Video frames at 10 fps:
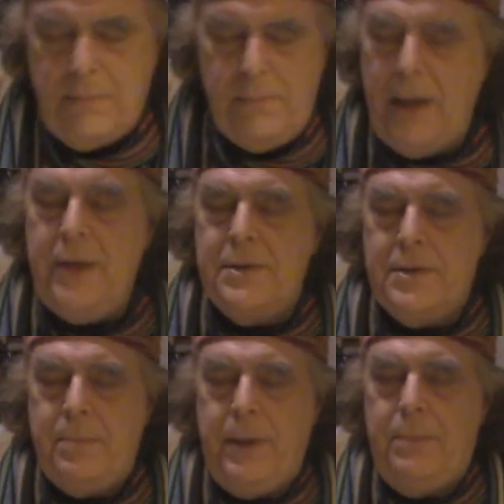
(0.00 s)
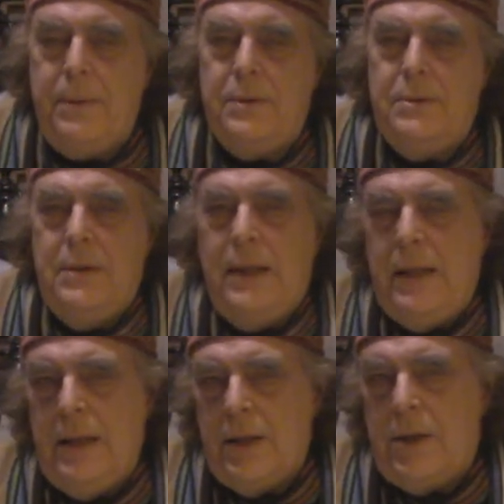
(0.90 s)
millions of people
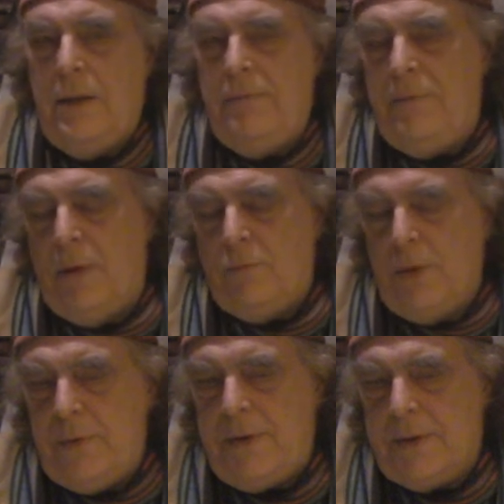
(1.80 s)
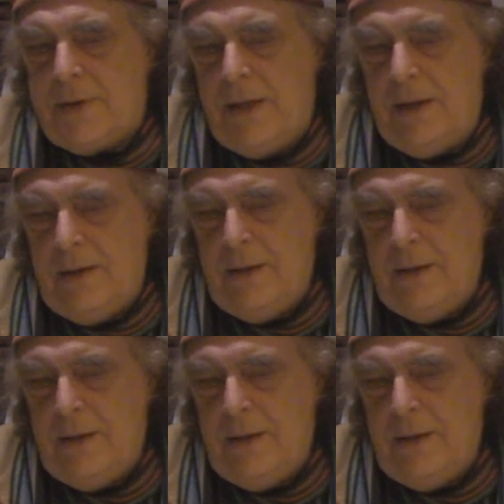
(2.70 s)
ruthlessly,